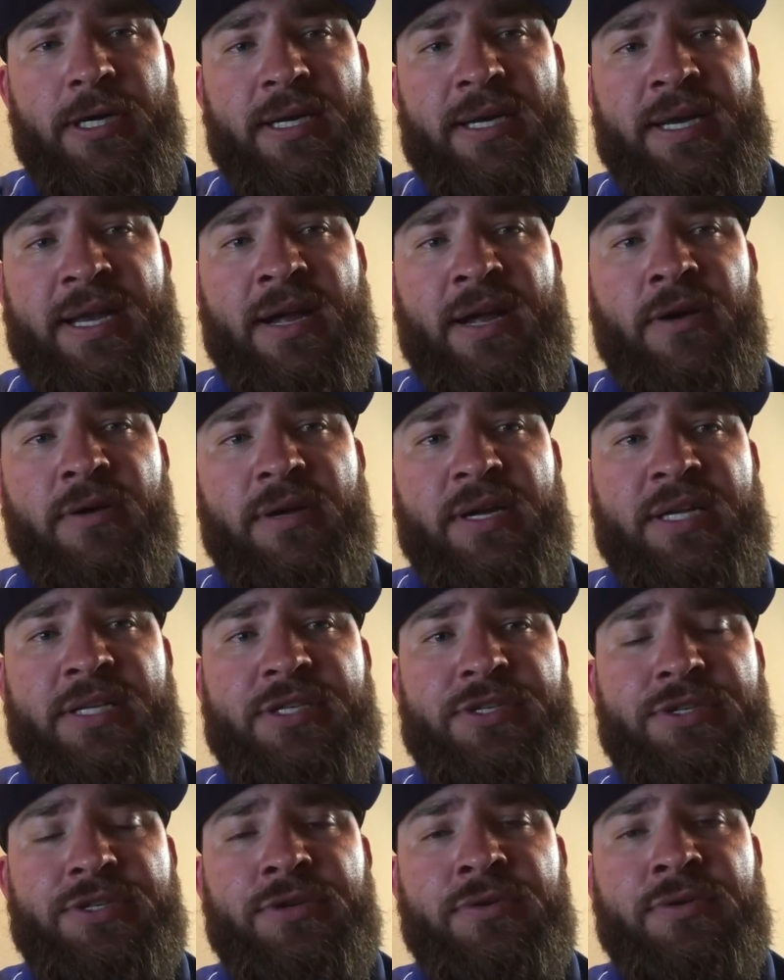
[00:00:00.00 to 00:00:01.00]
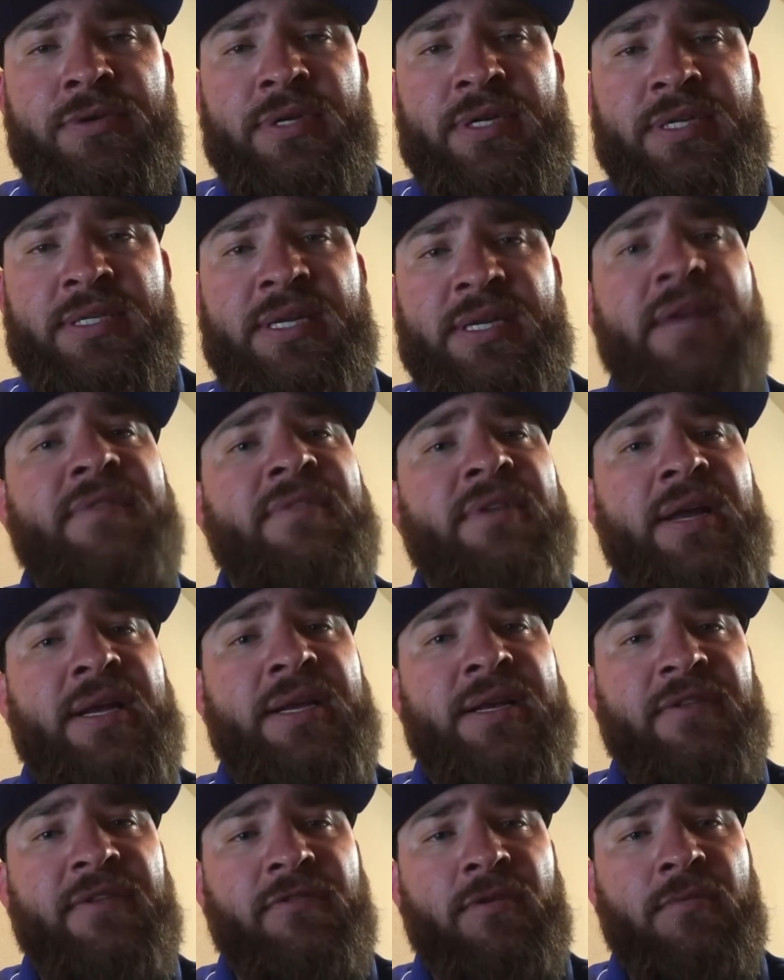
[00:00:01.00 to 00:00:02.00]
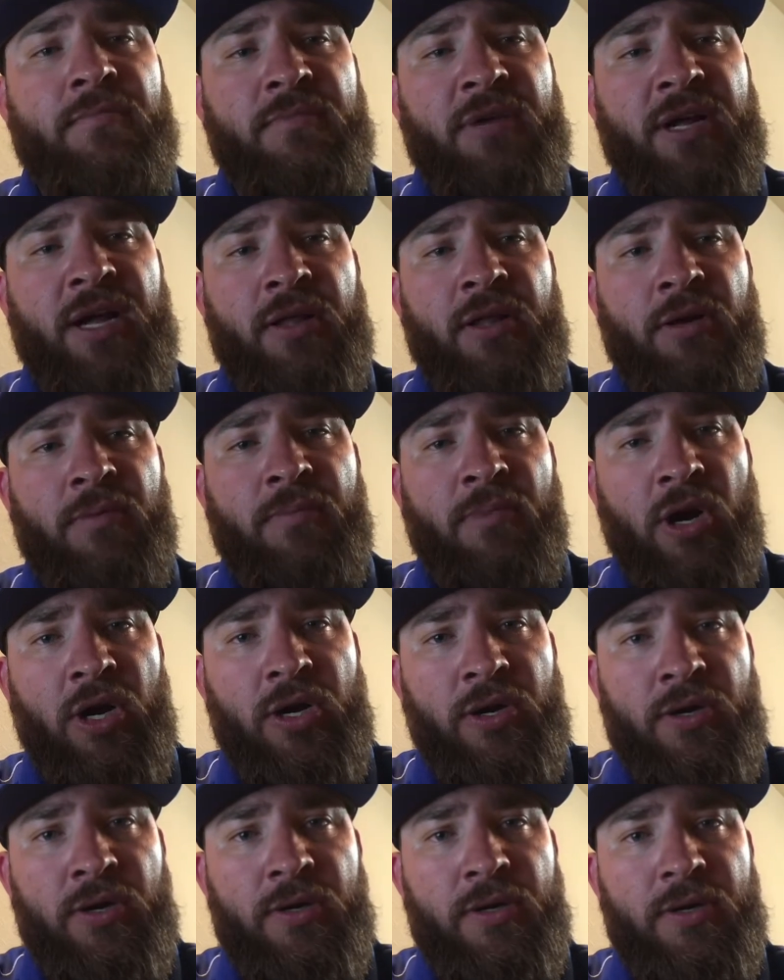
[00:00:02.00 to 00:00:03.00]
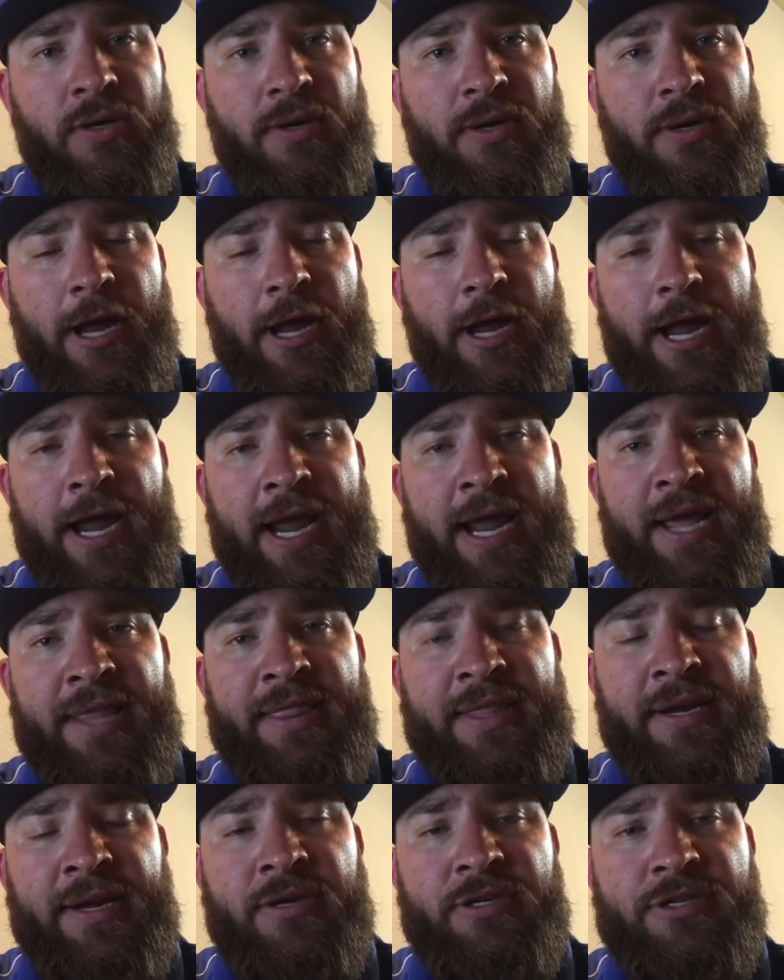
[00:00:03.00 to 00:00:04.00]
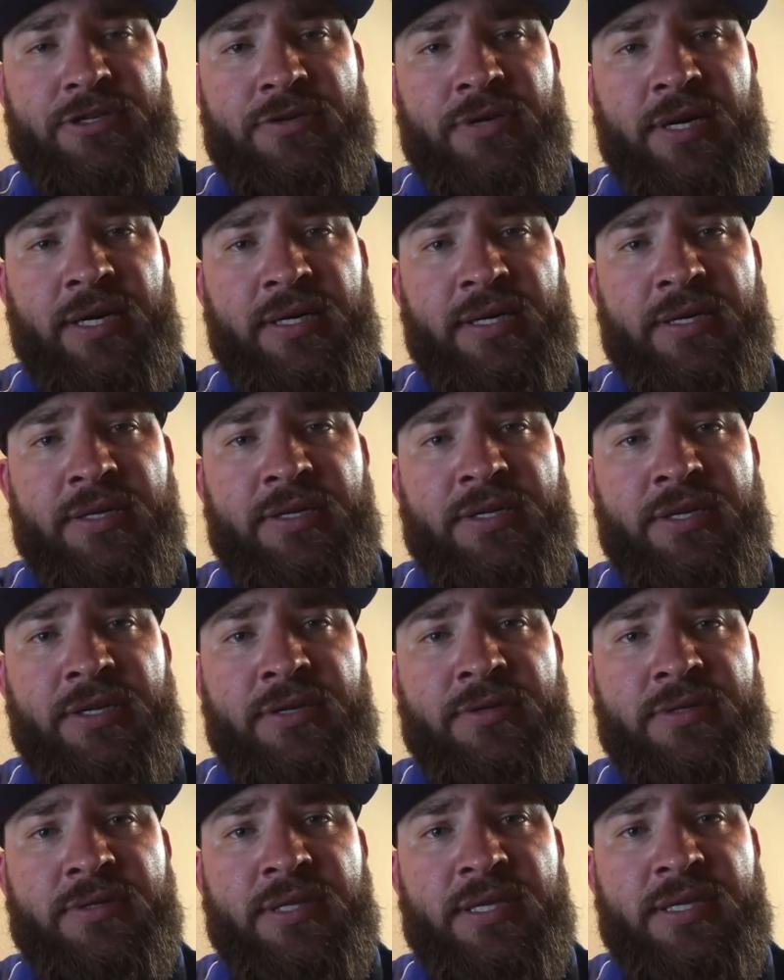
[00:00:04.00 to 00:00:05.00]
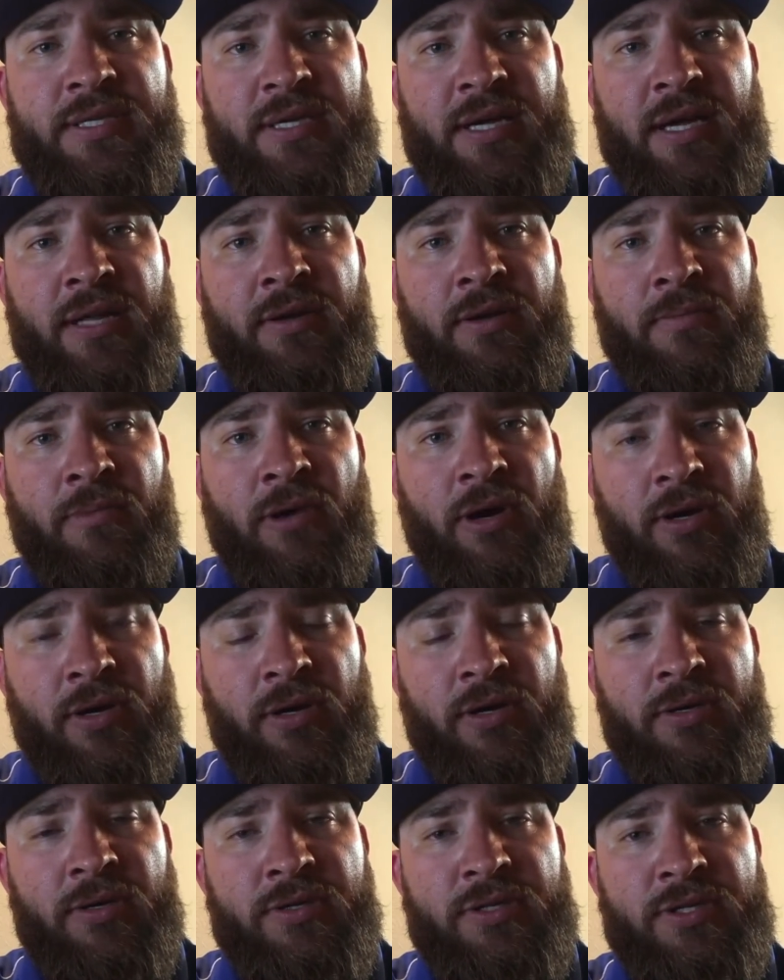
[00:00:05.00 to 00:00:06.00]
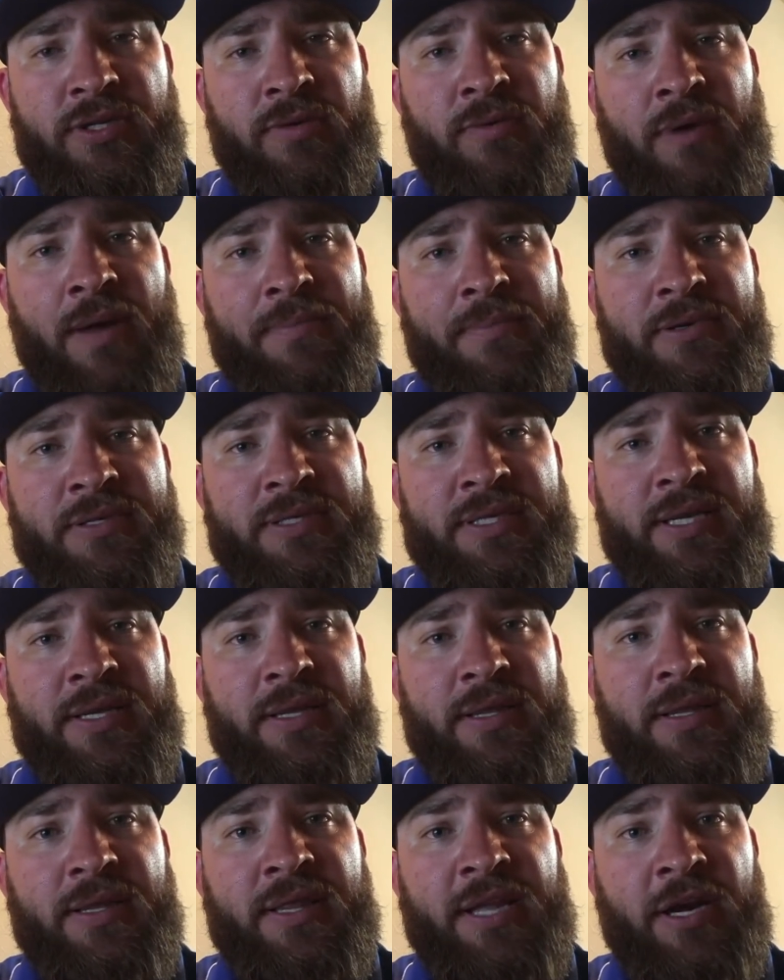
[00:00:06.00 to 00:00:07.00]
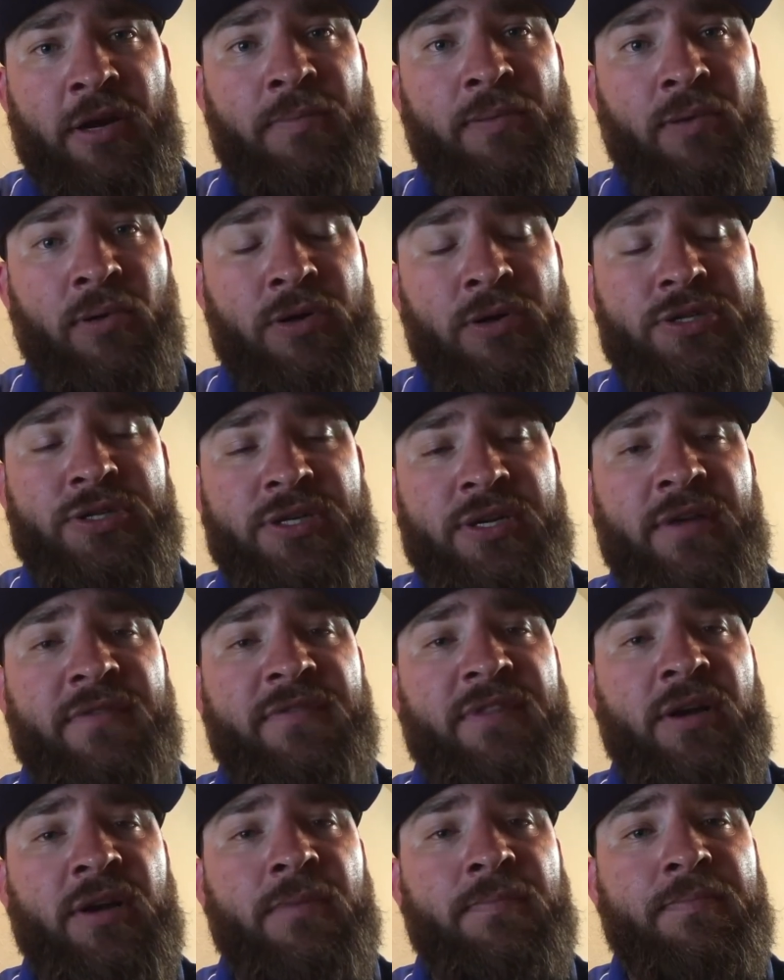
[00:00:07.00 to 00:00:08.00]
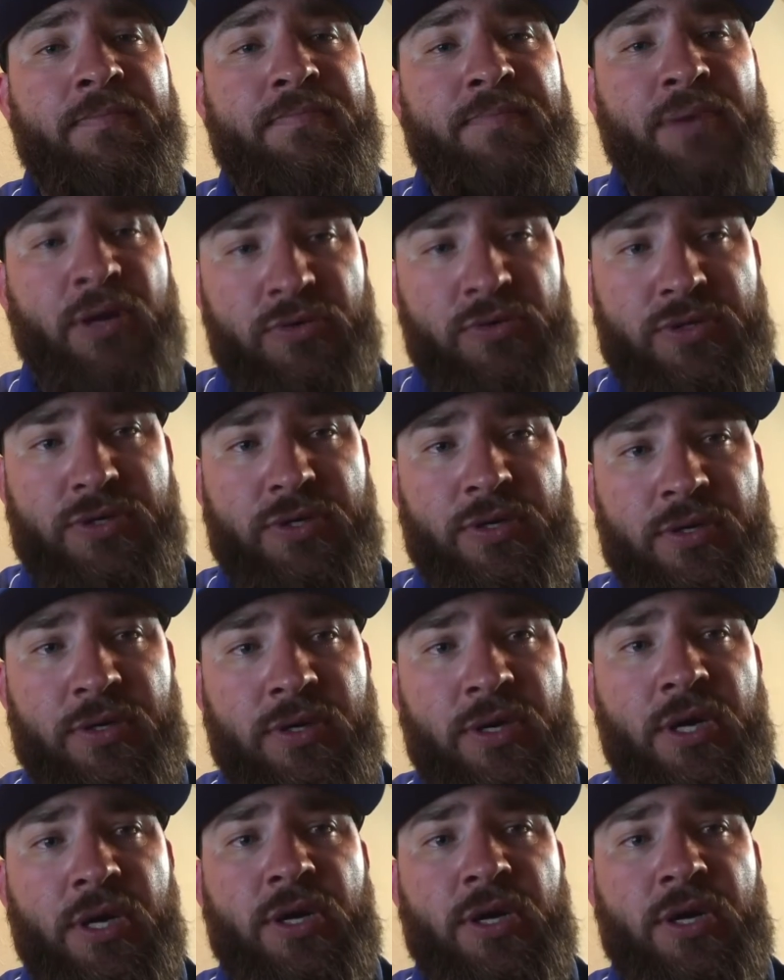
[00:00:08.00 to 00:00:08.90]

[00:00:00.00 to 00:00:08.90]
Now, each student is given a different color marker, and they're instructed to use this color marker to represent their portion of their poster.